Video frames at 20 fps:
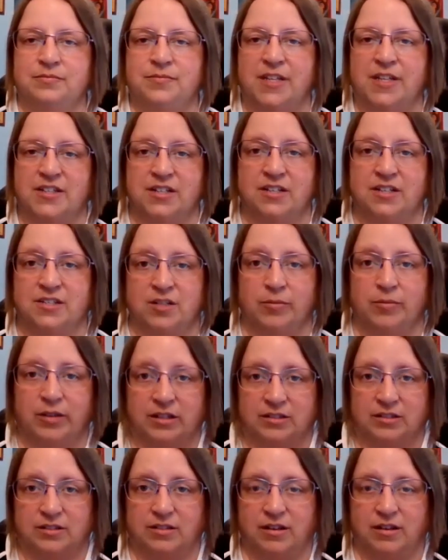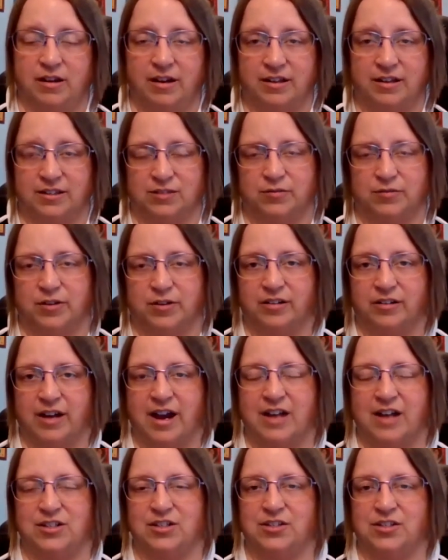that's not some like Hot's fault.
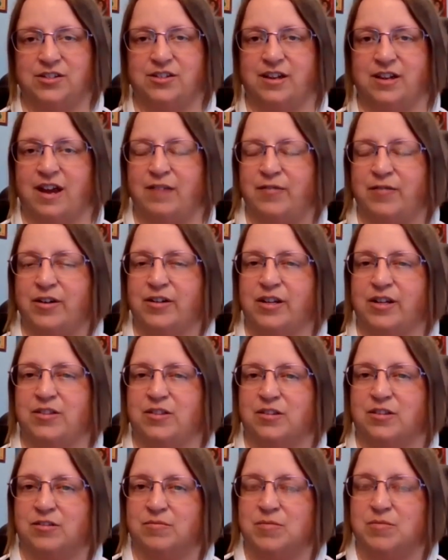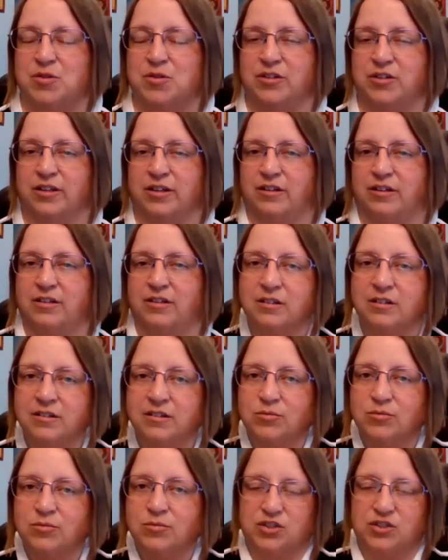I felt like the music
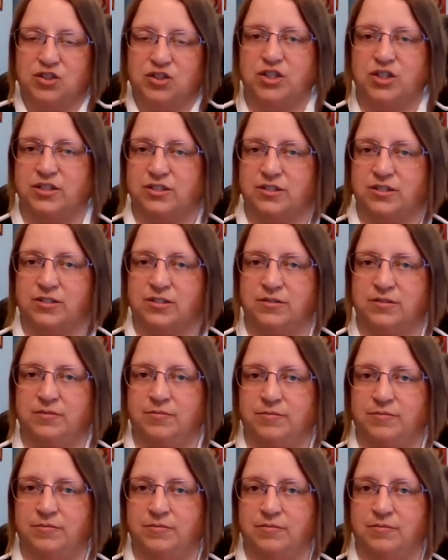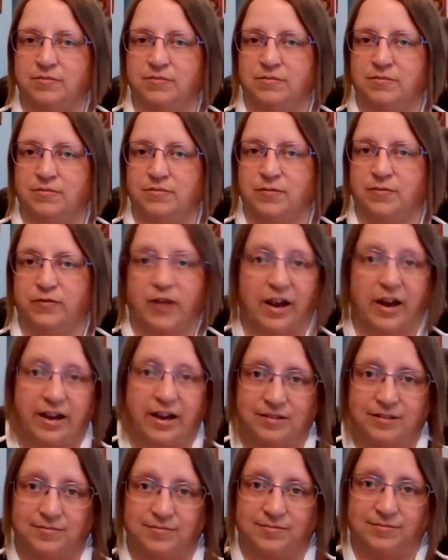was just
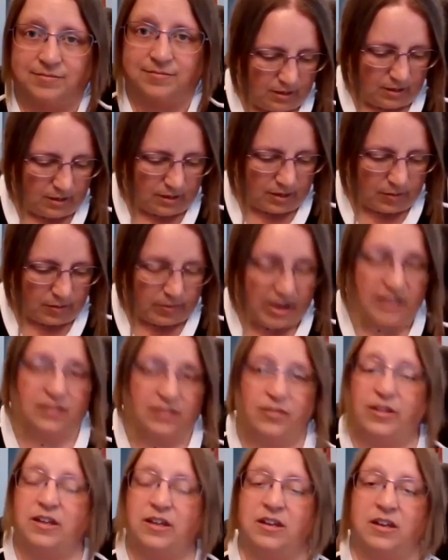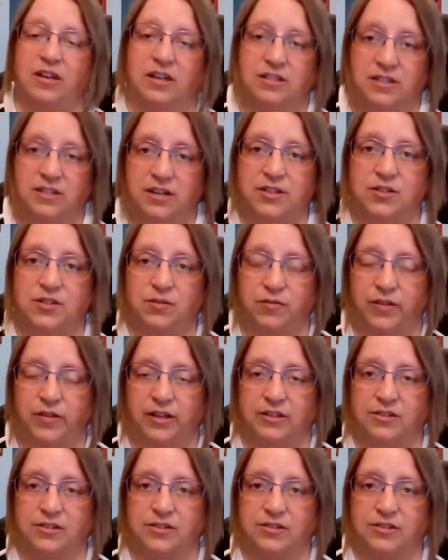fine. I think it does
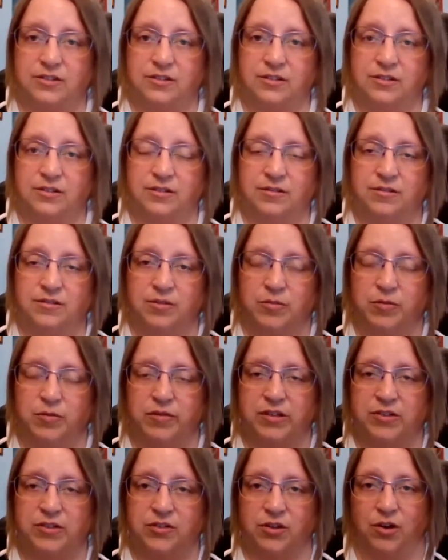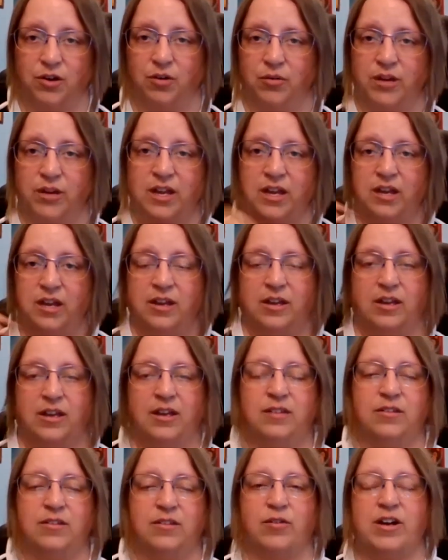fix the movie. So
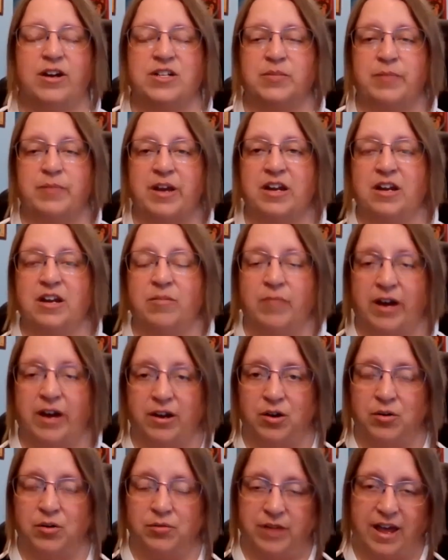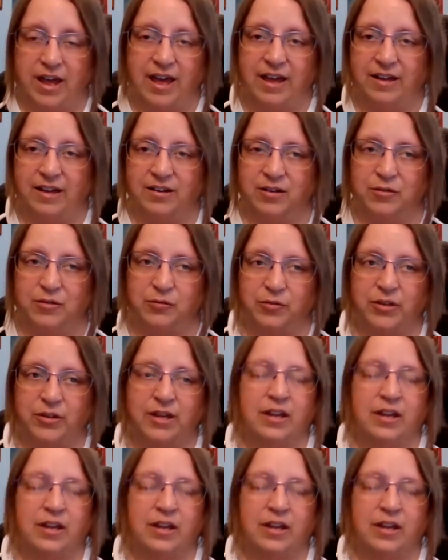in the great debate in my own head of,